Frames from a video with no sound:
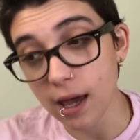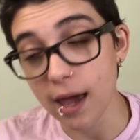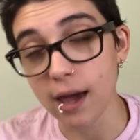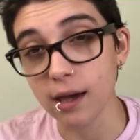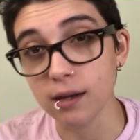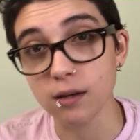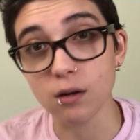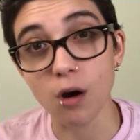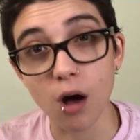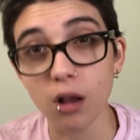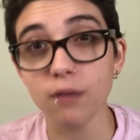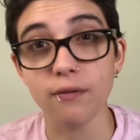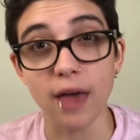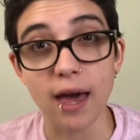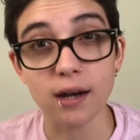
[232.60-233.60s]
and all
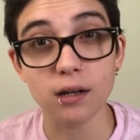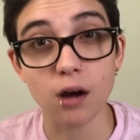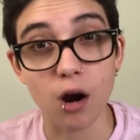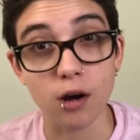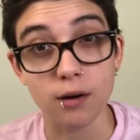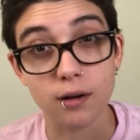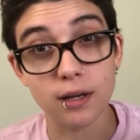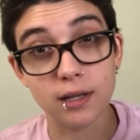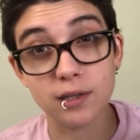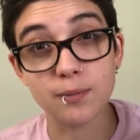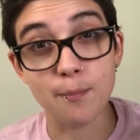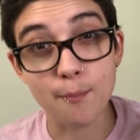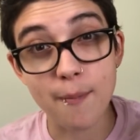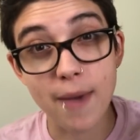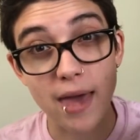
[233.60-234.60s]
of that is
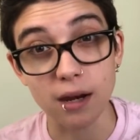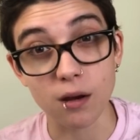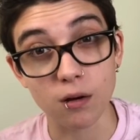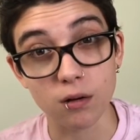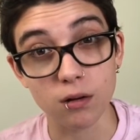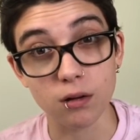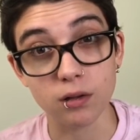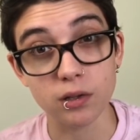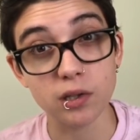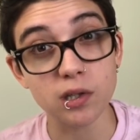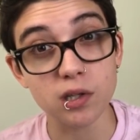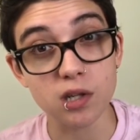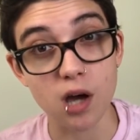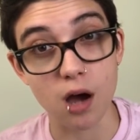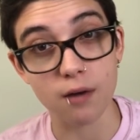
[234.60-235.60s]
medical
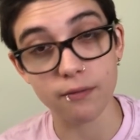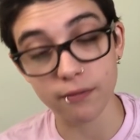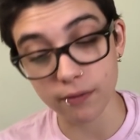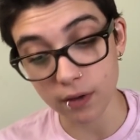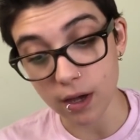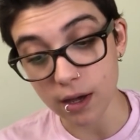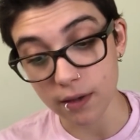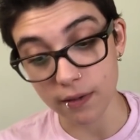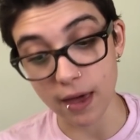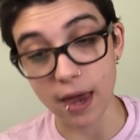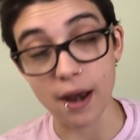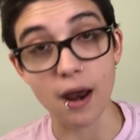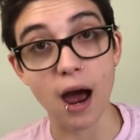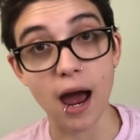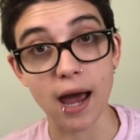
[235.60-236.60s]
stuff
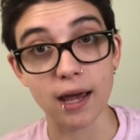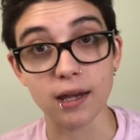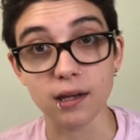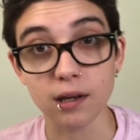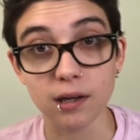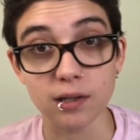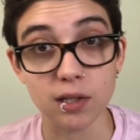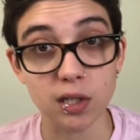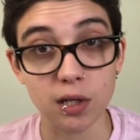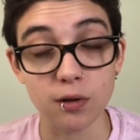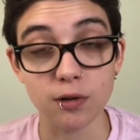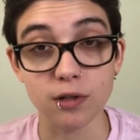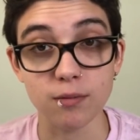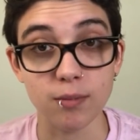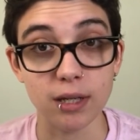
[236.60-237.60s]
that I consider
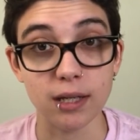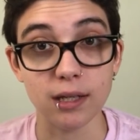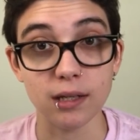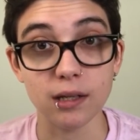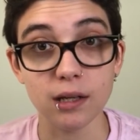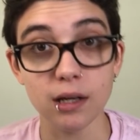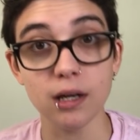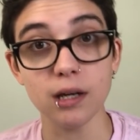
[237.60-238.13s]
to be